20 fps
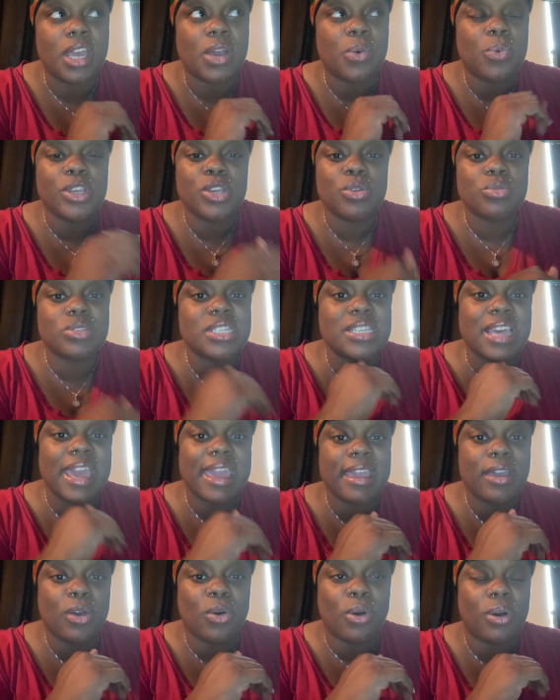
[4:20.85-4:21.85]
when you
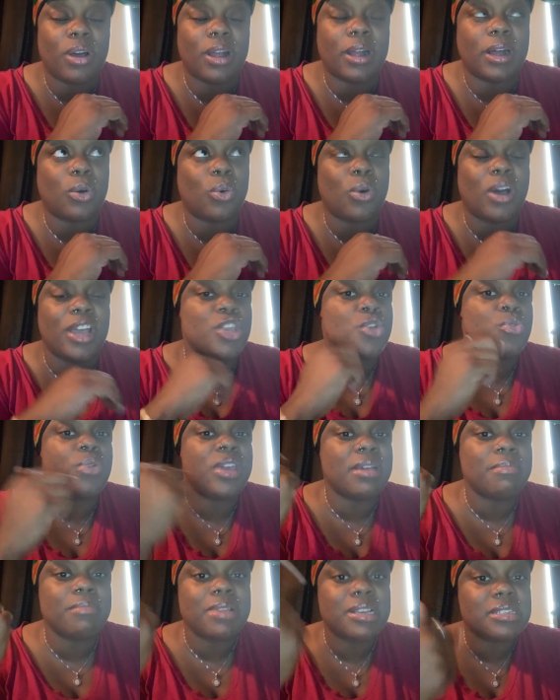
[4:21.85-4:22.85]
say or or you
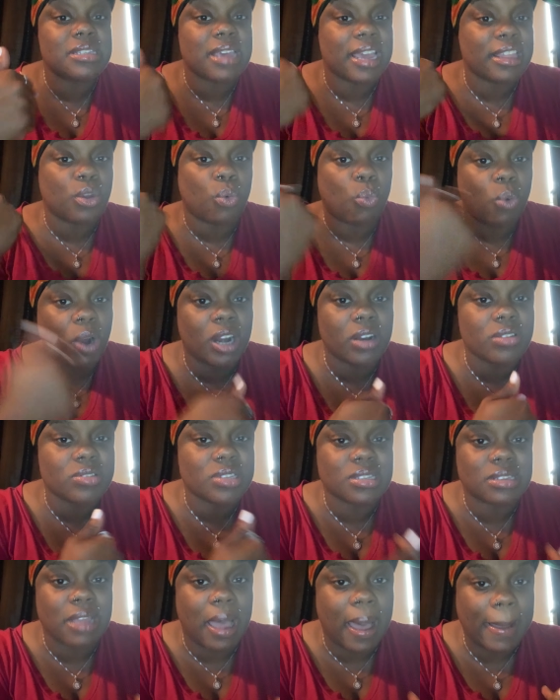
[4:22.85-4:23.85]
hear me say the word
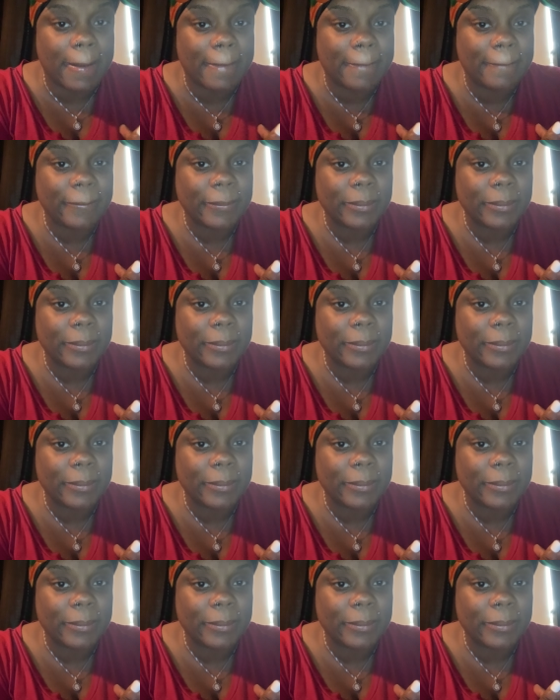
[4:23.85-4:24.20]
stop,